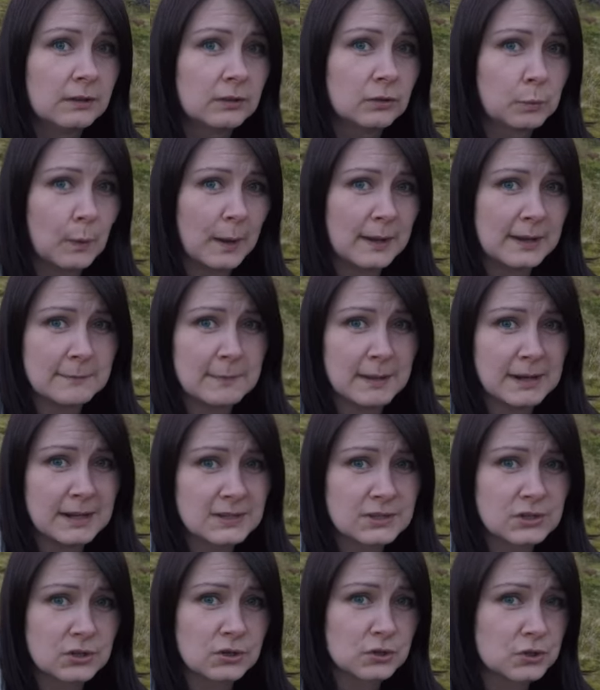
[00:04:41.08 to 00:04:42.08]
20 minutes
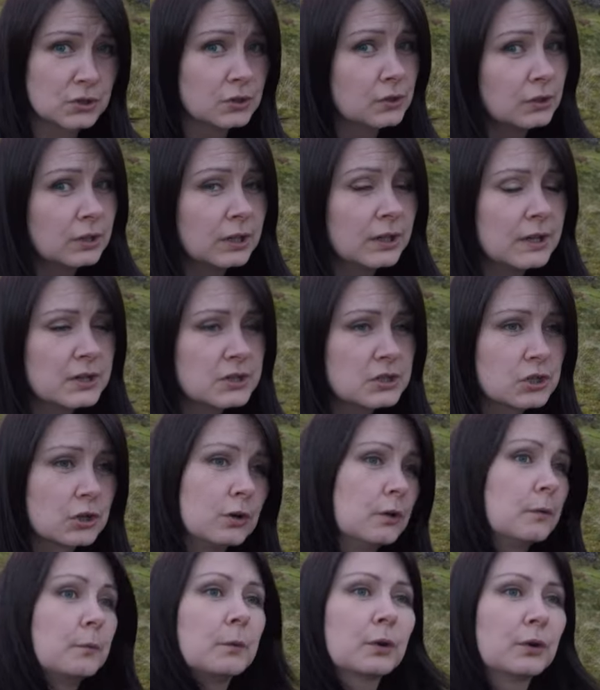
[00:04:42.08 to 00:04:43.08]
or so. So
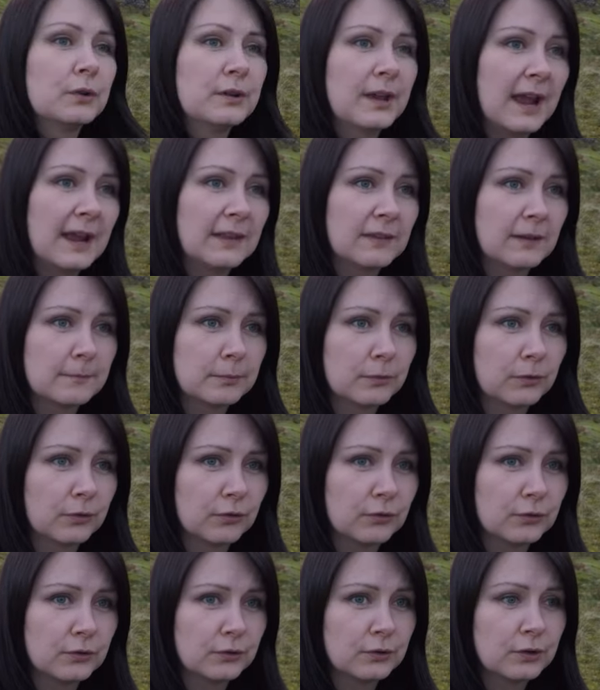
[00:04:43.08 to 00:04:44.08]
we're going to head up
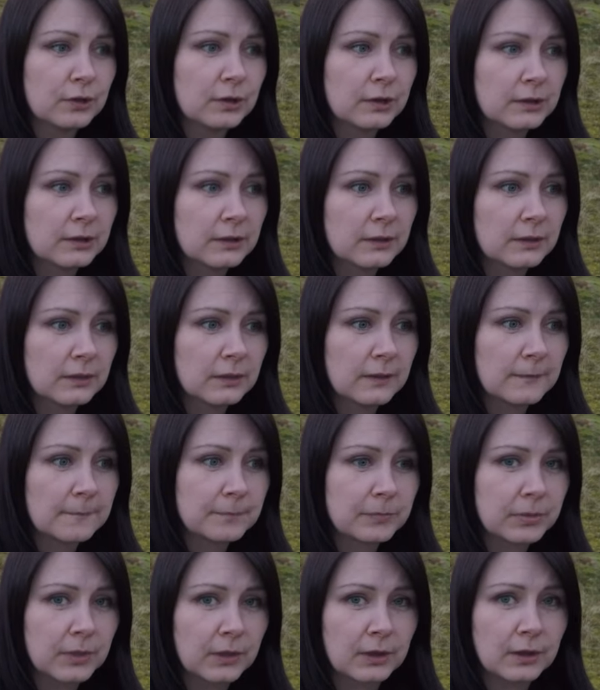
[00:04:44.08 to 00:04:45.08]
to
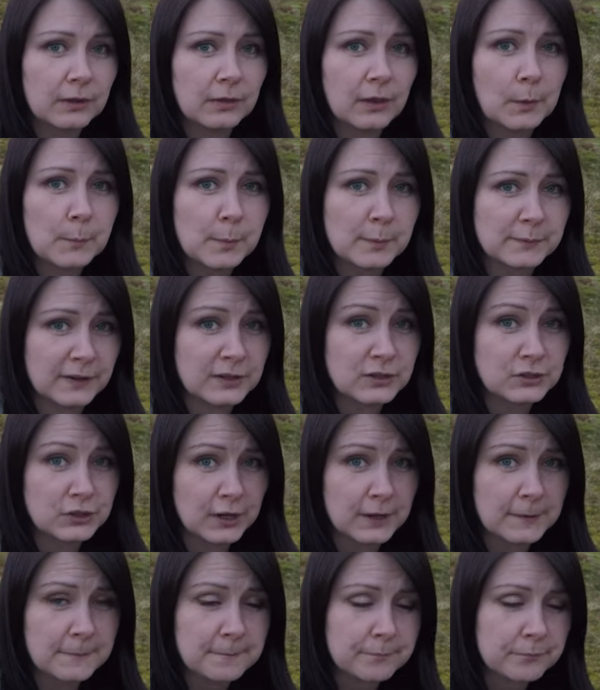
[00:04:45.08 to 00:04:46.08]
the Loup of Fintry
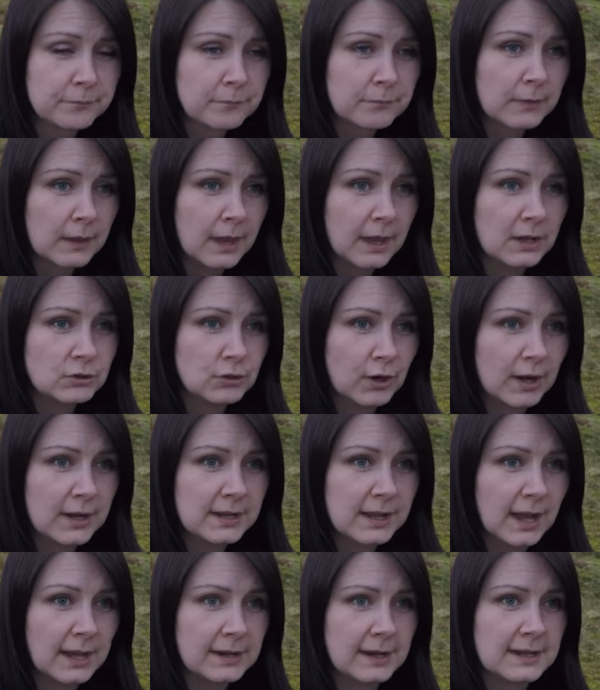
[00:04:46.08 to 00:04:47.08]
and try and
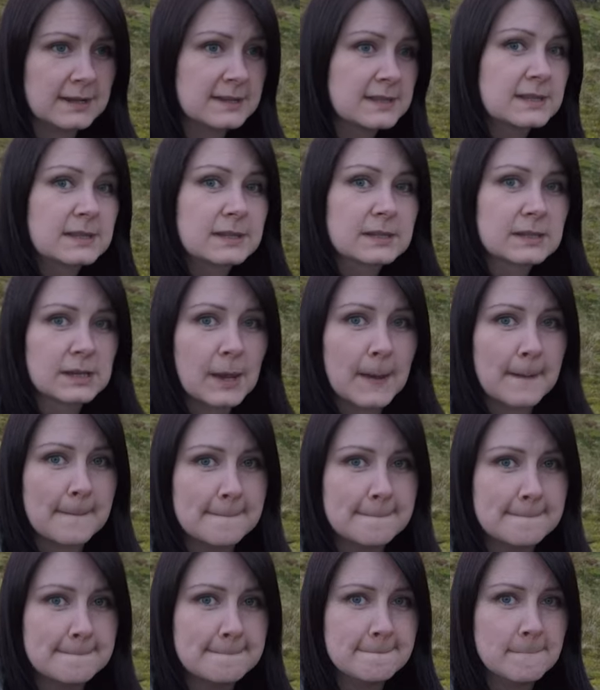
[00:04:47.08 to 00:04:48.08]
get a nice
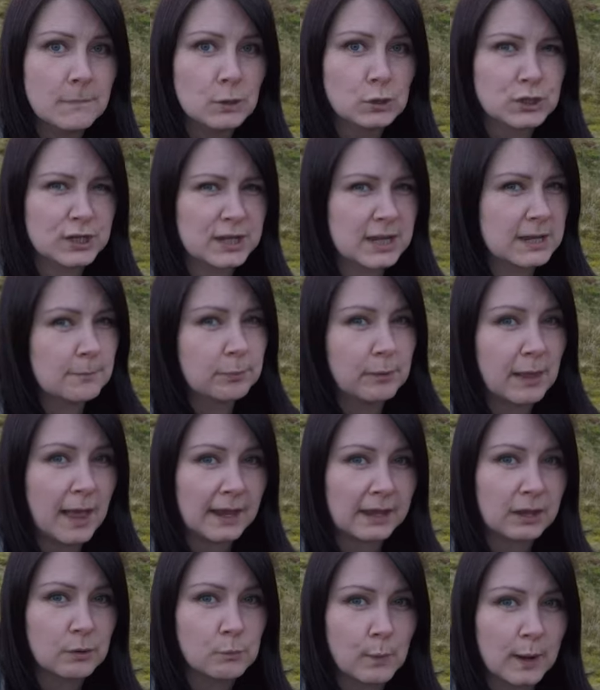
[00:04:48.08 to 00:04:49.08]
moody black
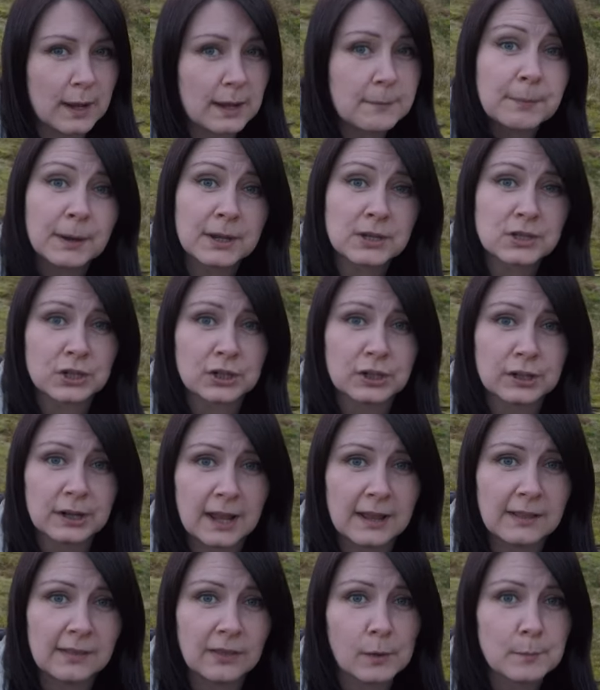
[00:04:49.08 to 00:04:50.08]
and white picture in
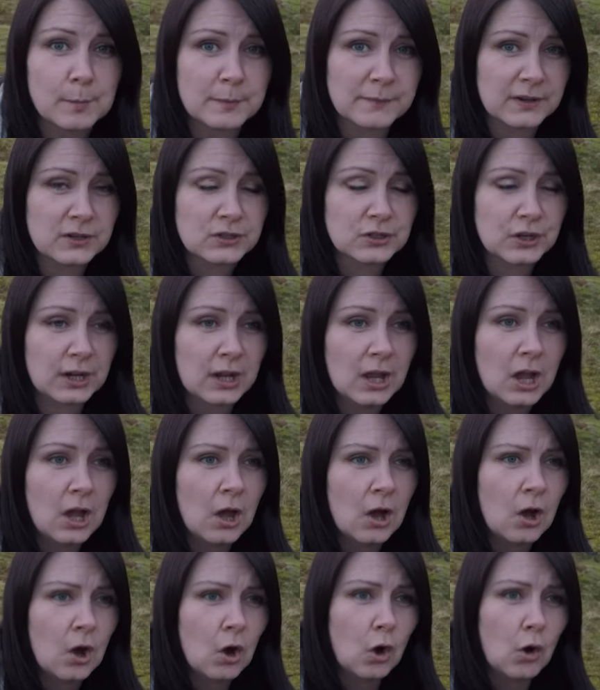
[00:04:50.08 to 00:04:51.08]
Loup of Fintry.
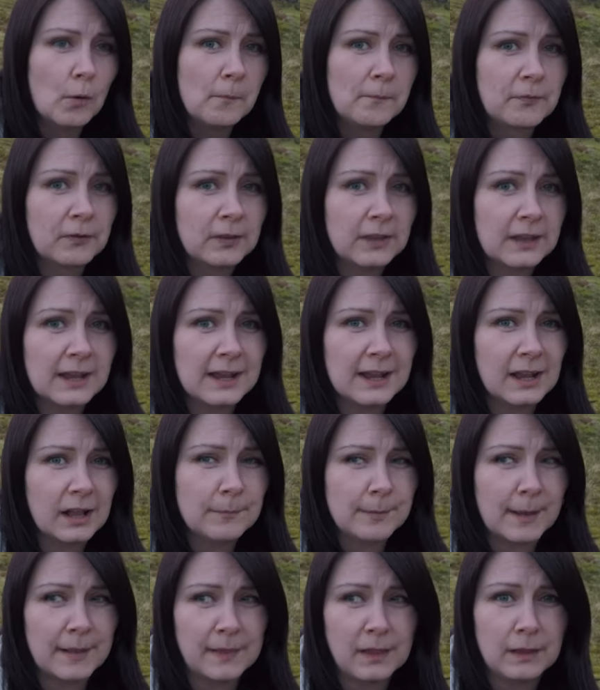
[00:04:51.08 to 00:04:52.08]
Hopefully it'll be
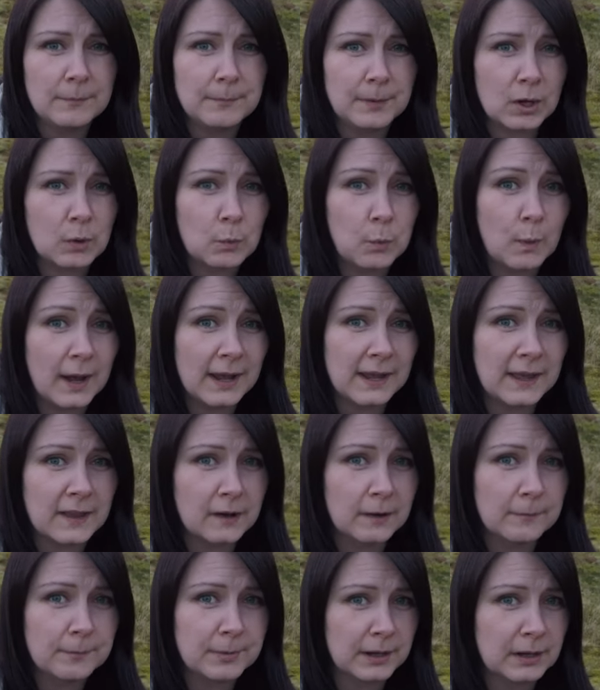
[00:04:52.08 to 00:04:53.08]
a little bit quieter
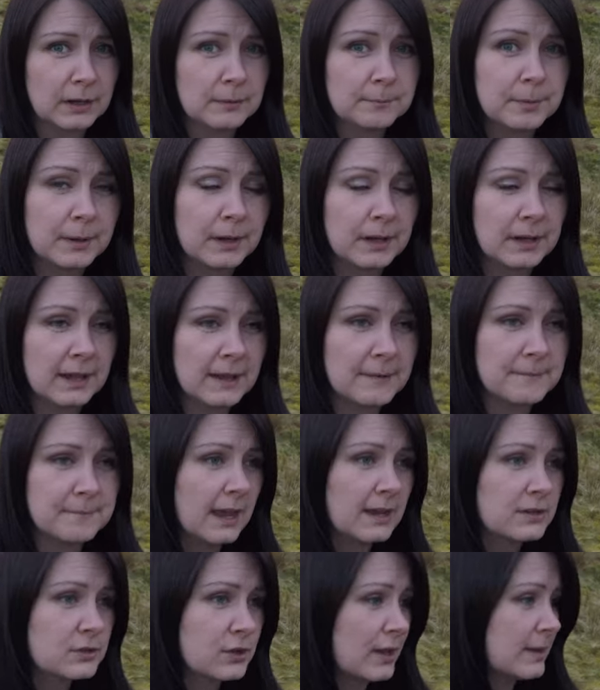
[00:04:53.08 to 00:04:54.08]
up there, but
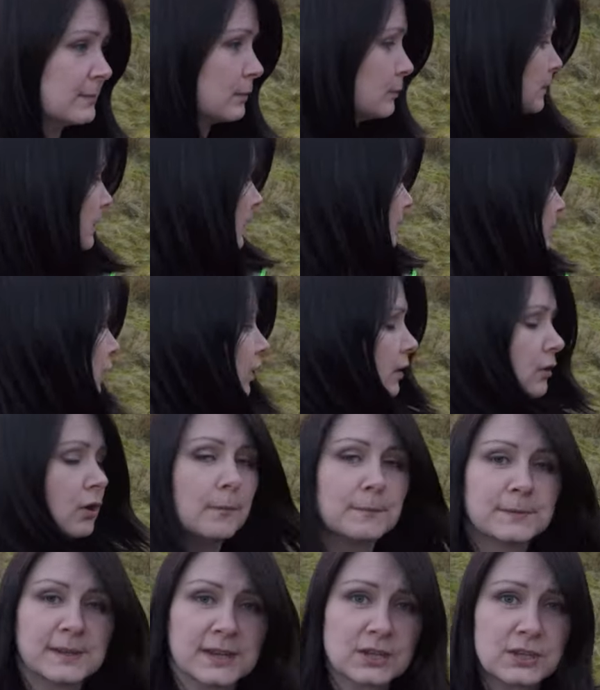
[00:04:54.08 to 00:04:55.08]
so at the moment I've got a
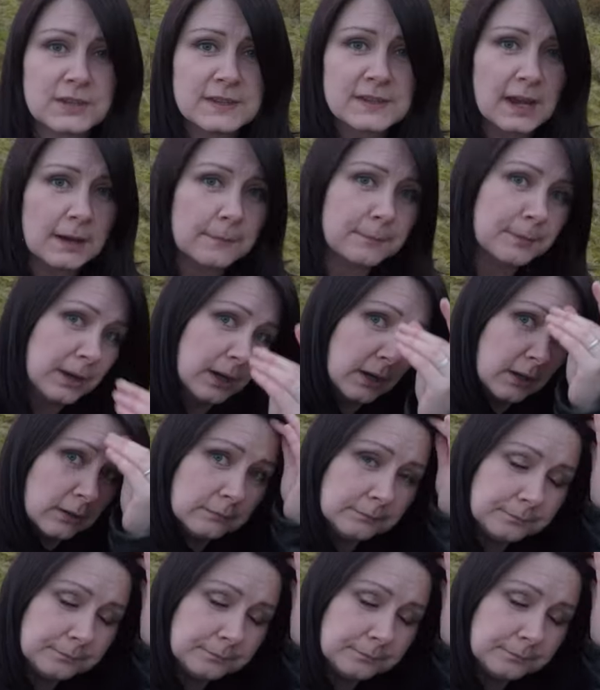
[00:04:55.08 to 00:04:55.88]
composition set up here.